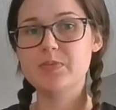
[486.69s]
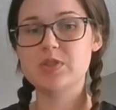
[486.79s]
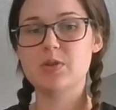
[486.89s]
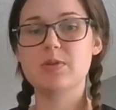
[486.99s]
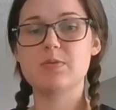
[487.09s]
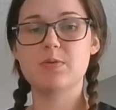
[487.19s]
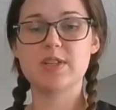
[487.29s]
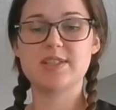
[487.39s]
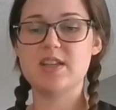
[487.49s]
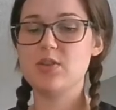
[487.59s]
So we would
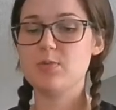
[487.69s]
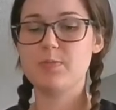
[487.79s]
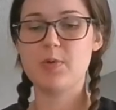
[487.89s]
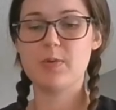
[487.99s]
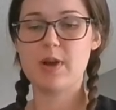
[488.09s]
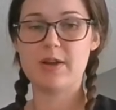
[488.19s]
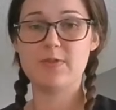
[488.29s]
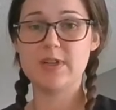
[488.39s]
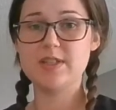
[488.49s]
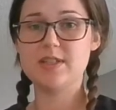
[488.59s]
want to see their
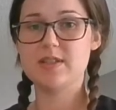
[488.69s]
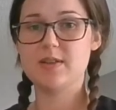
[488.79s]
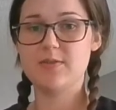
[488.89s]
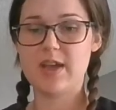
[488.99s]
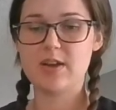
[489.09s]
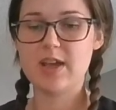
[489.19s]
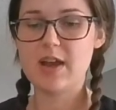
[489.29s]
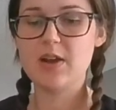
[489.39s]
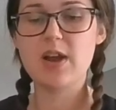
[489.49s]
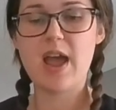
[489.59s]
preference of hair
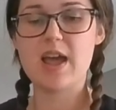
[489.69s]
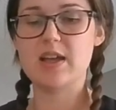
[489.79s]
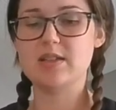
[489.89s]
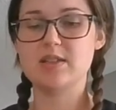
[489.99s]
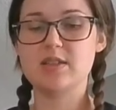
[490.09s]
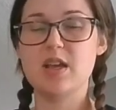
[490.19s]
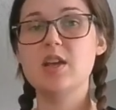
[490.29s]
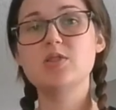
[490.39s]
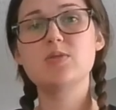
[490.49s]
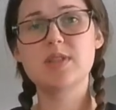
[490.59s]
care and
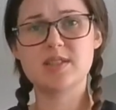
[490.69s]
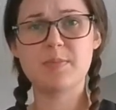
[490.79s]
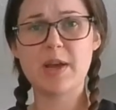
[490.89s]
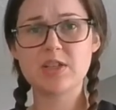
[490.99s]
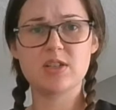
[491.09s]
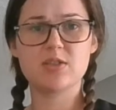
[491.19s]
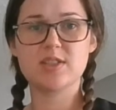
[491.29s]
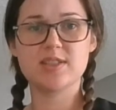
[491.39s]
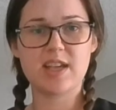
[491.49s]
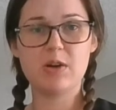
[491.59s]
do an inspection on the
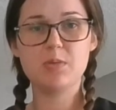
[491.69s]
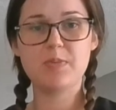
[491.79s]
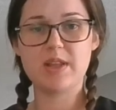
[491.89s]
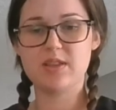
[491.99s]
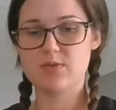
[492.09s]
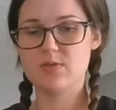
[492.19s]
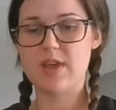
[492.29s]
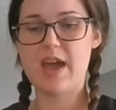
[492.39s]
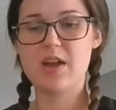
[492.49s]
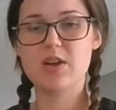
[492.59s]
scalp and through the
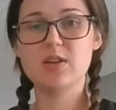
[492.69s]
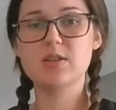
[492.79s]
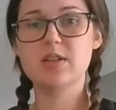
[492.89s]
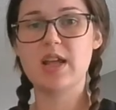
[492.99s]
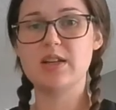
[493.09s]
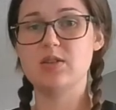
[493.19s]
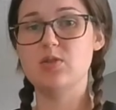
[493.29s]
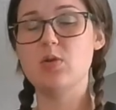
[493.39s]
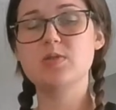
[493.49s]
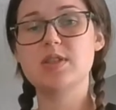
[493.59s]
hair
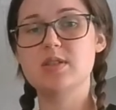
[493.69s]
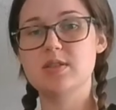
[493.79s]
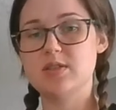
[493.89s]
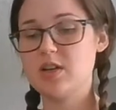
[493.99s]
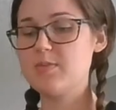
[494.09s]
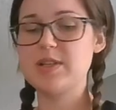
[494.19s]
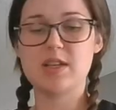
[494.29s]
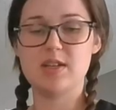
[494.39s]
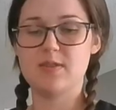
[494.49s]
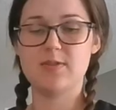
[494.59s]
and document
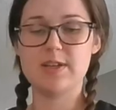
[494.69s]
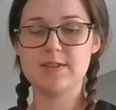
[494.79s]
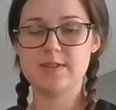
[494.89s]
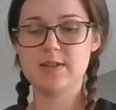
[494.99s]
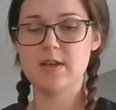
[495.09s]
any of this.